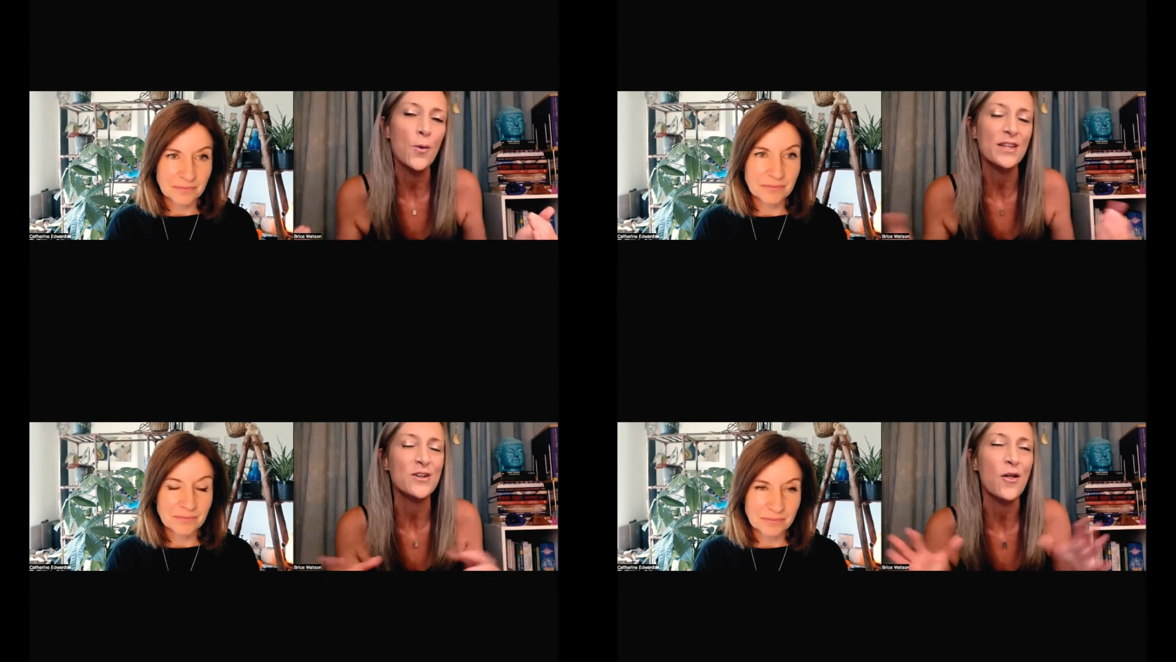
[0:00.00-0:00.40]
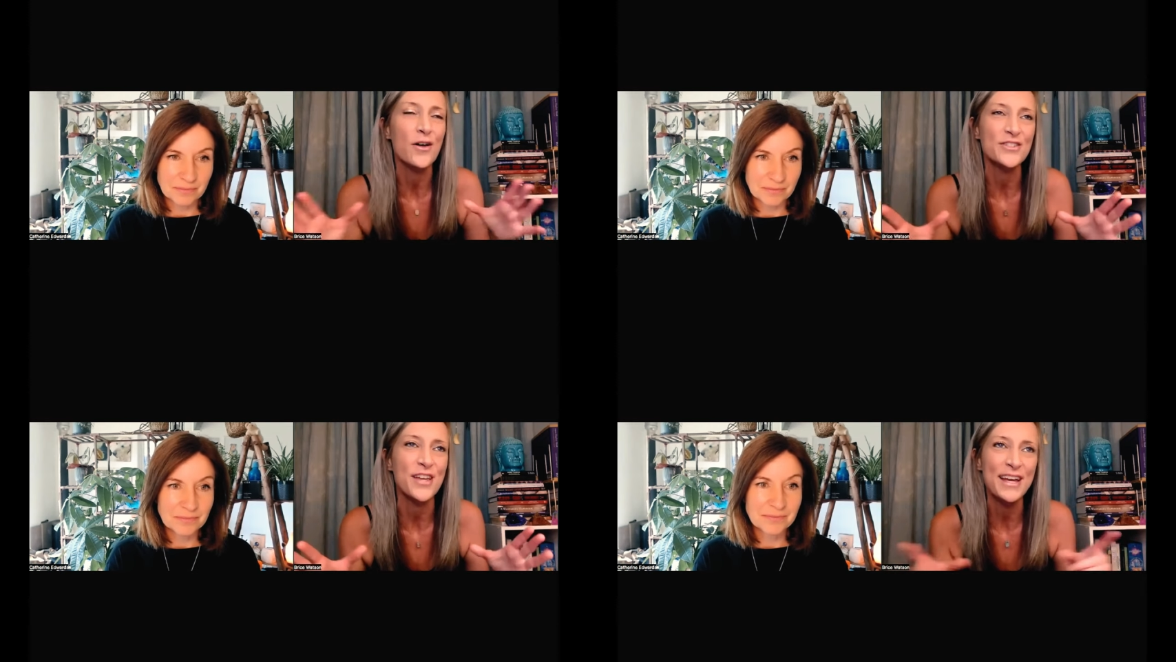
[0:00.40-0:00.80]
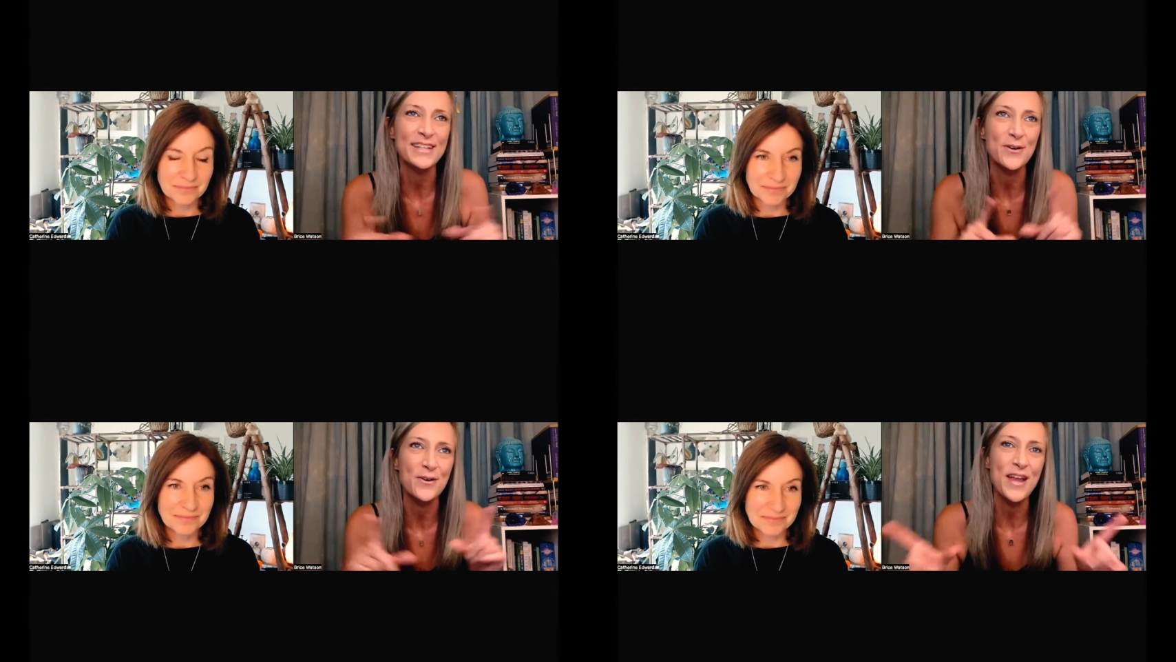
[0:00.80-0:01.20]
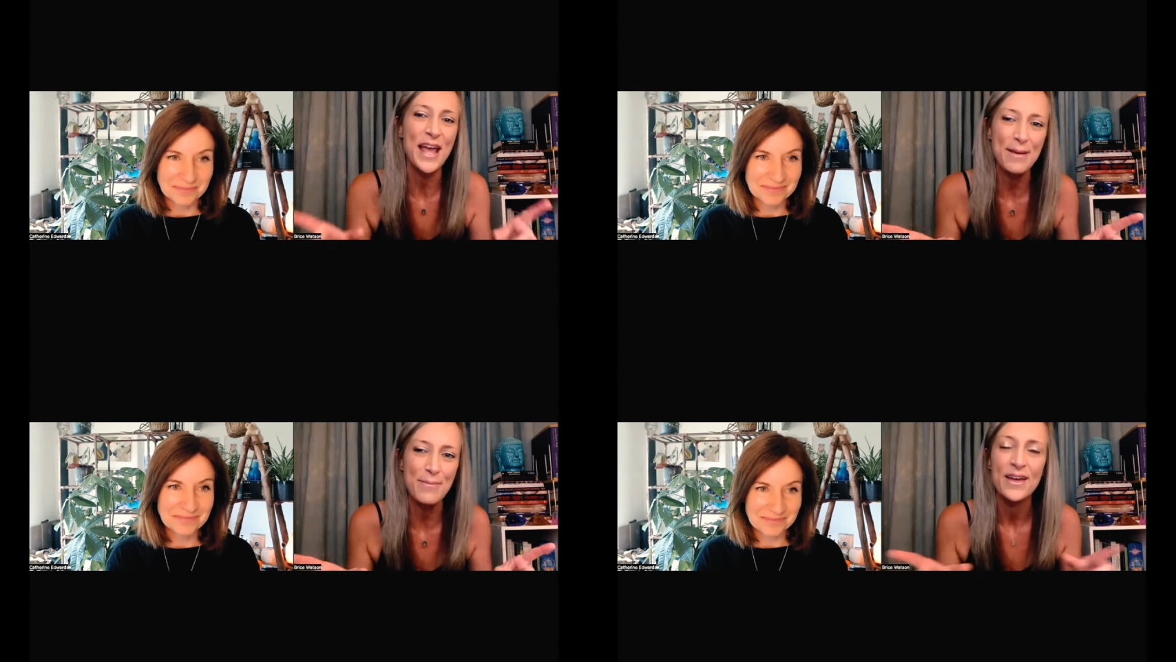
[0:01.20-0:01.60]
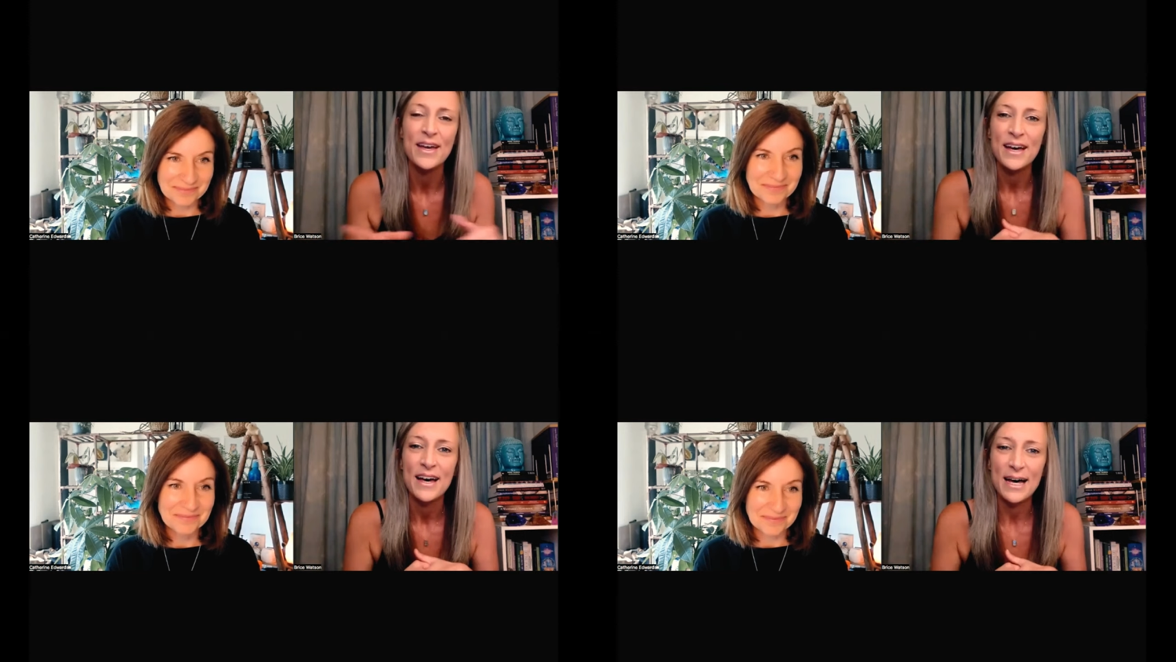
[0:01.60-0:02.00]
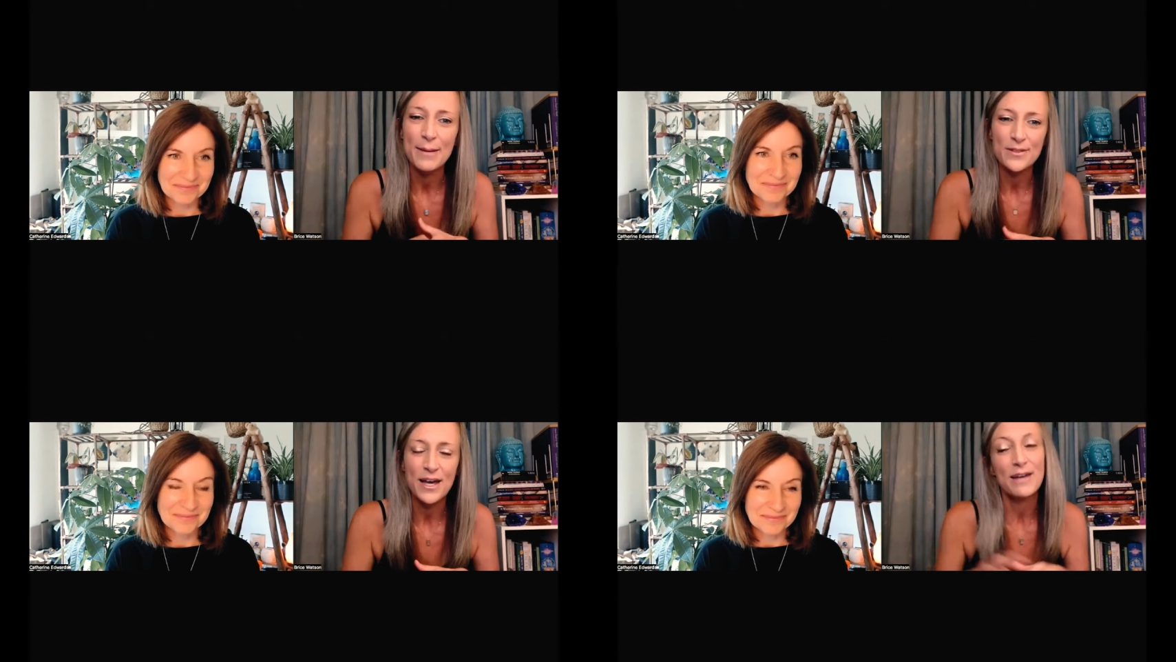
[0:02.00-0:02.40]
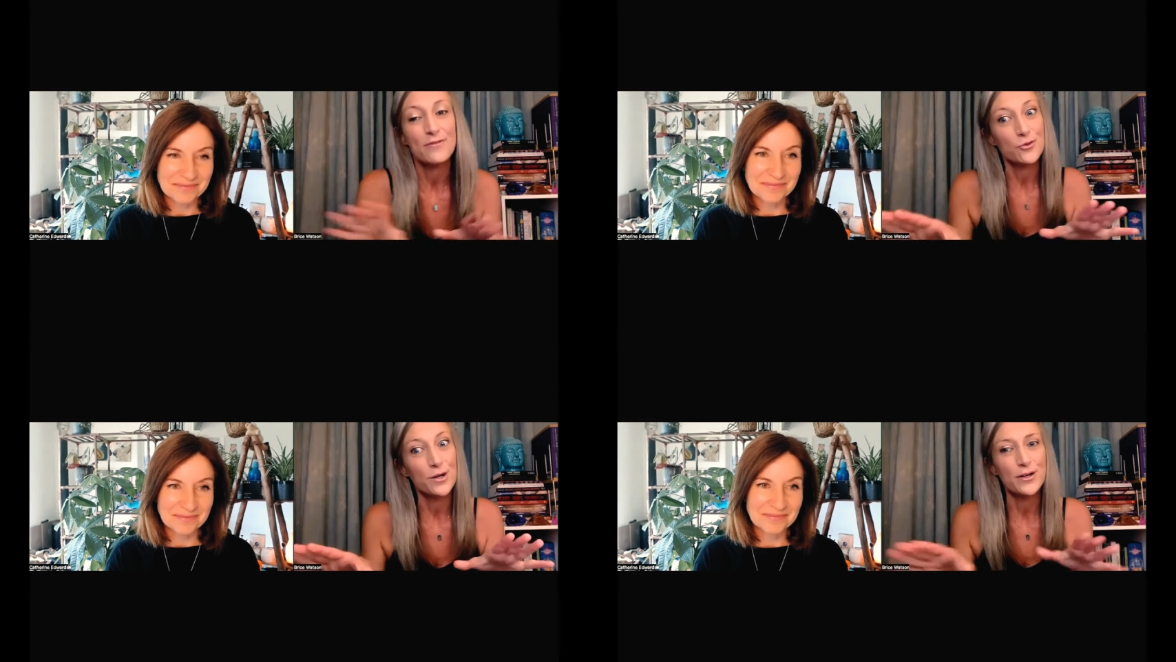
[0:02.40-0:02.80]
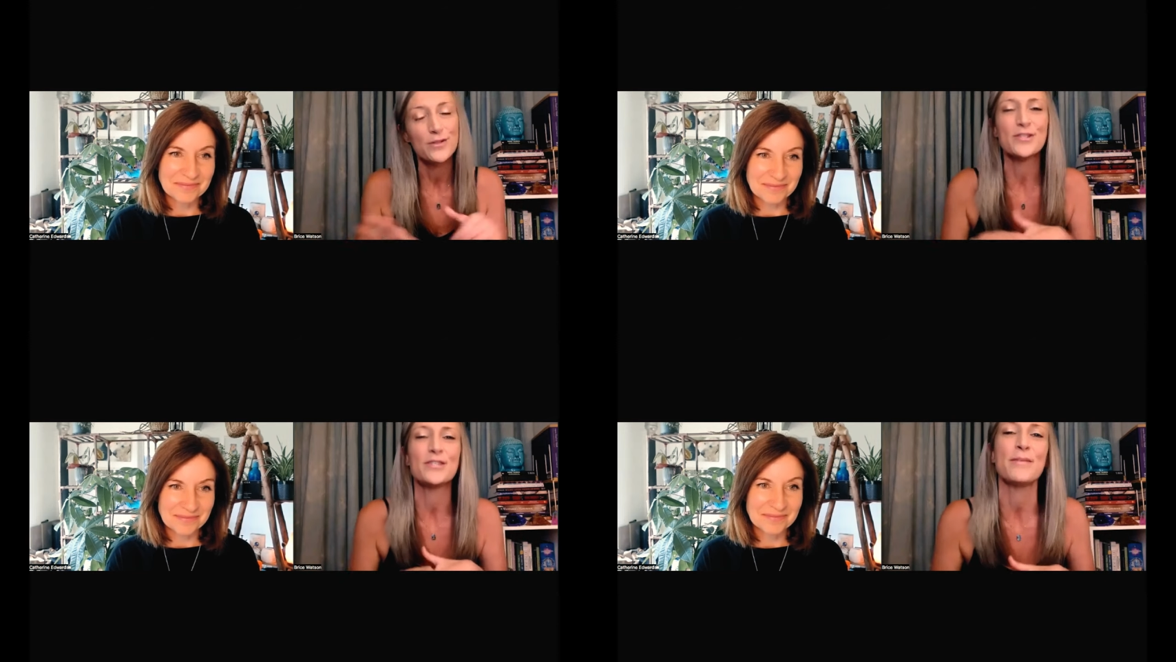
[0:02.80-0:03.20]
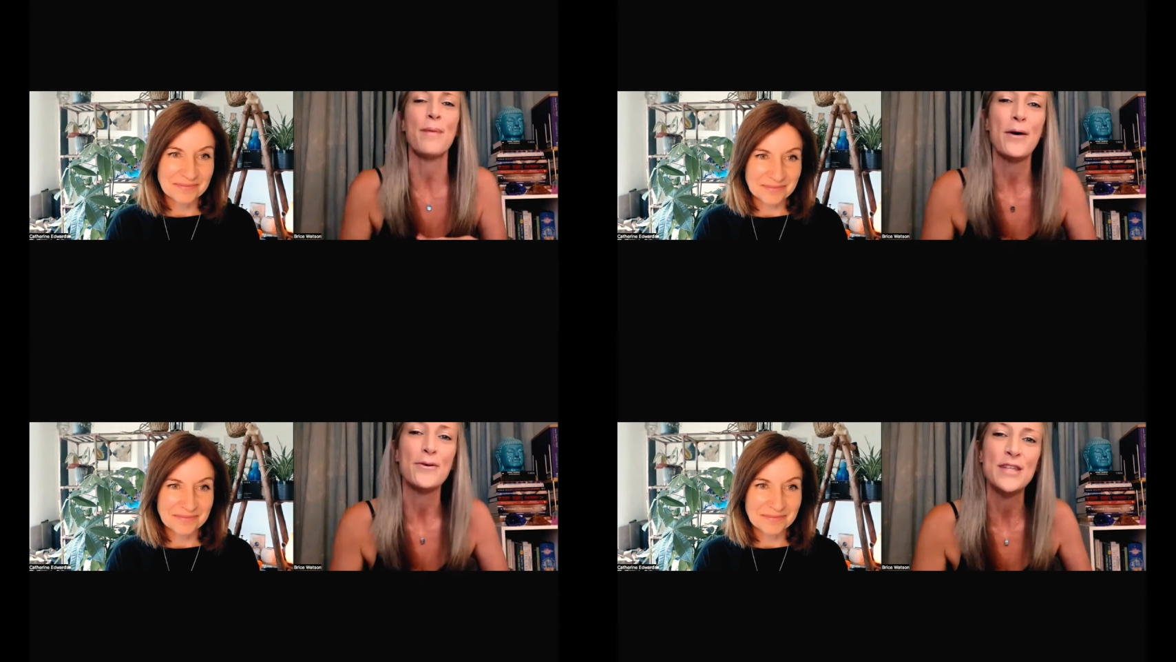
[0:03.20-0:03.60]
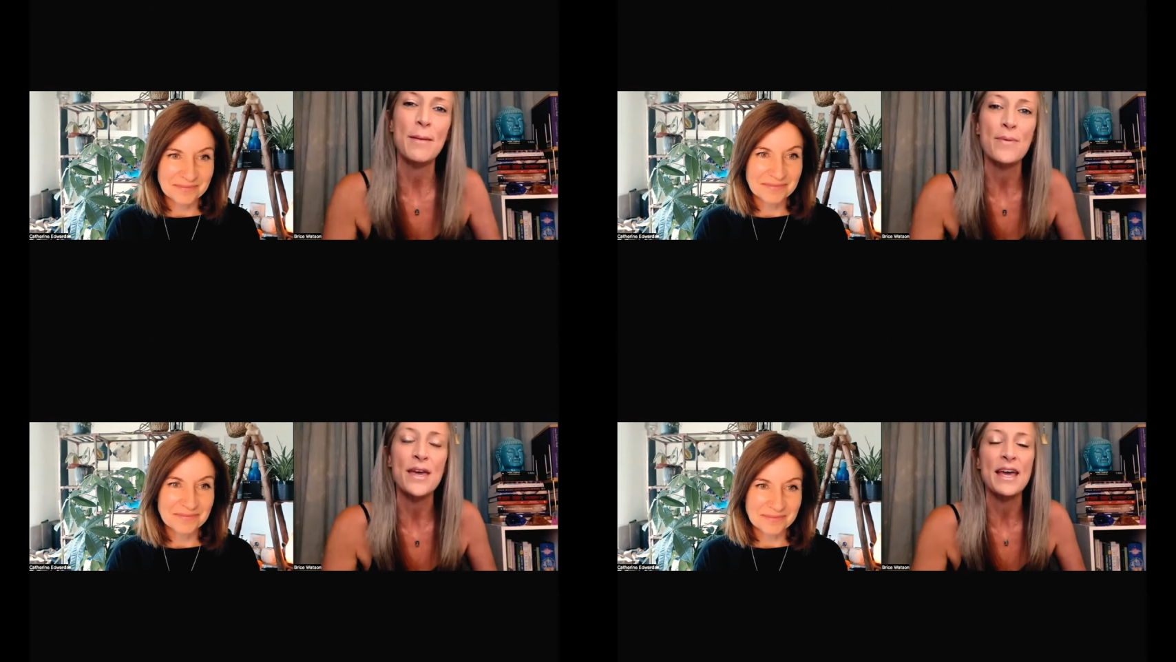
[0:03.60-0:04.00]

Speaker 1: That's all I'll say because her name um, kind of triggers the powers that be.